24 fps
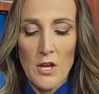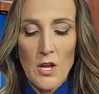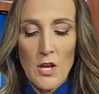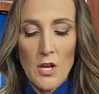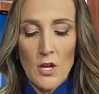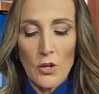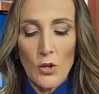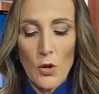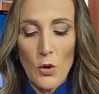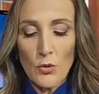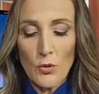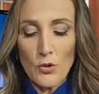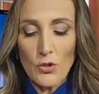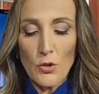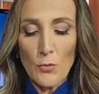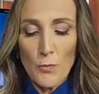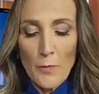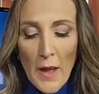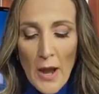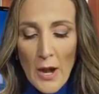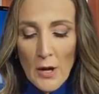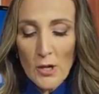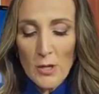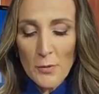go to
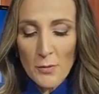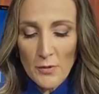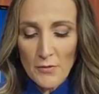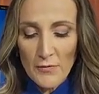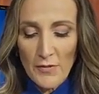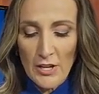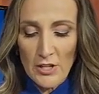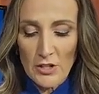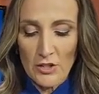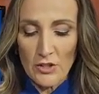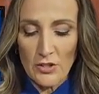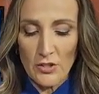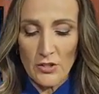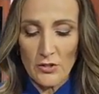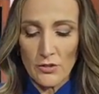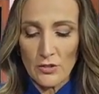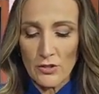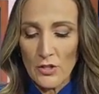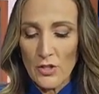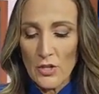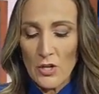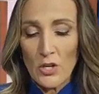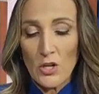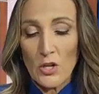paraprofessionals
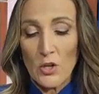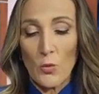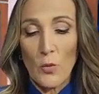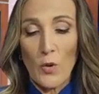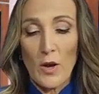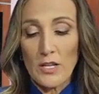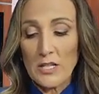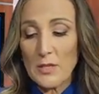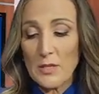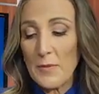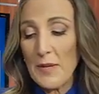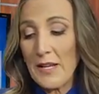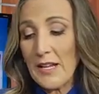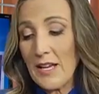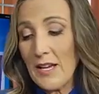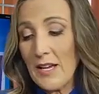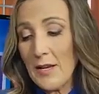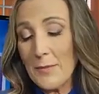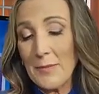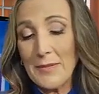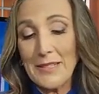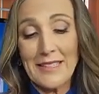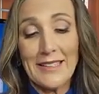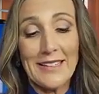who want to become
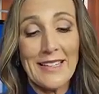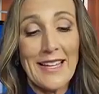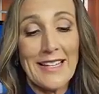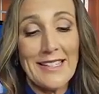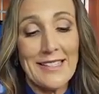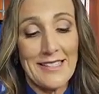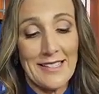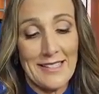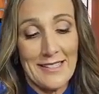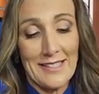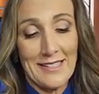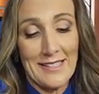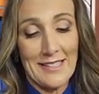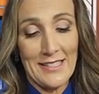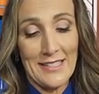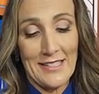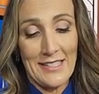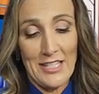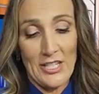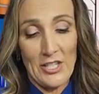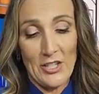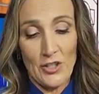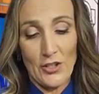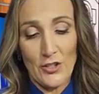licensed
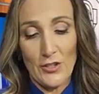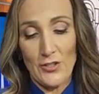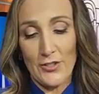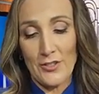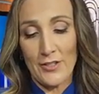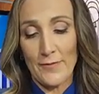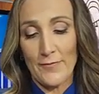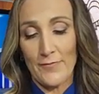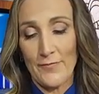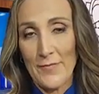teachers.